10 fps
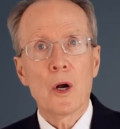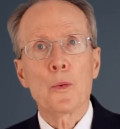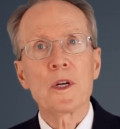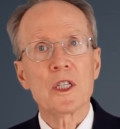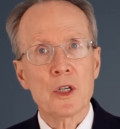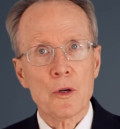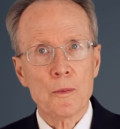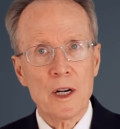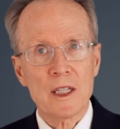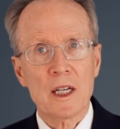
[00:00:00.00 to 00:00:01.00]
Regional
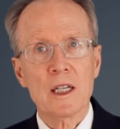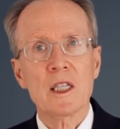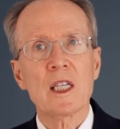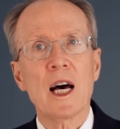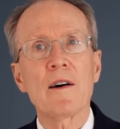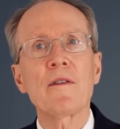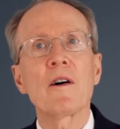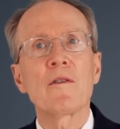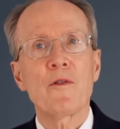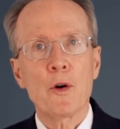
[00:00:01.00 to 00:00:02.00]
presidents have
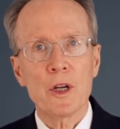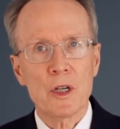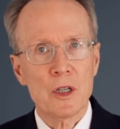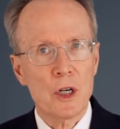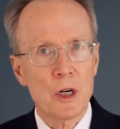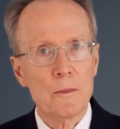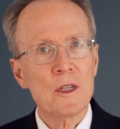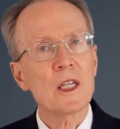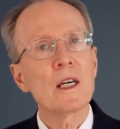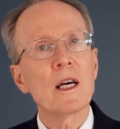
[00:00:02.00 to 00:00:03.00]
four-year
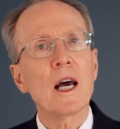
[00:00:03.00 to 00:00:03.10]
terms